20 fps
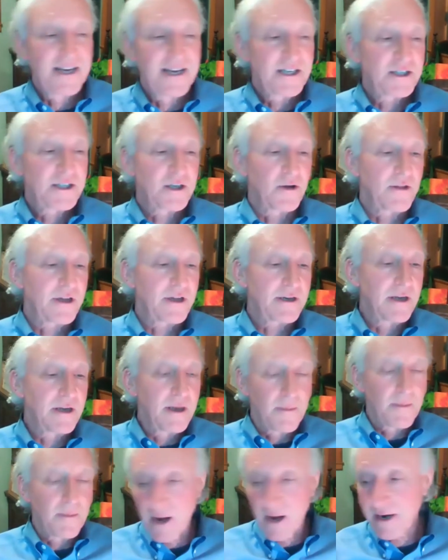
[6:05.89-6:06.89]
so that
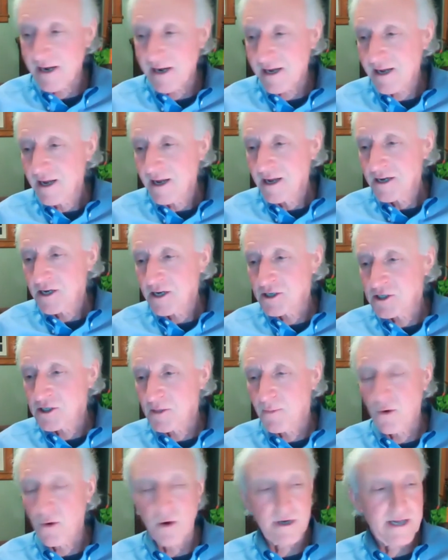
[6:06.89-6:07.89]
money to
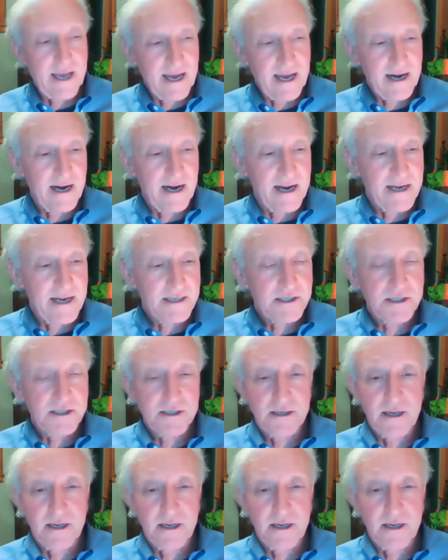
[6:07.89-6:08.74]
support candidates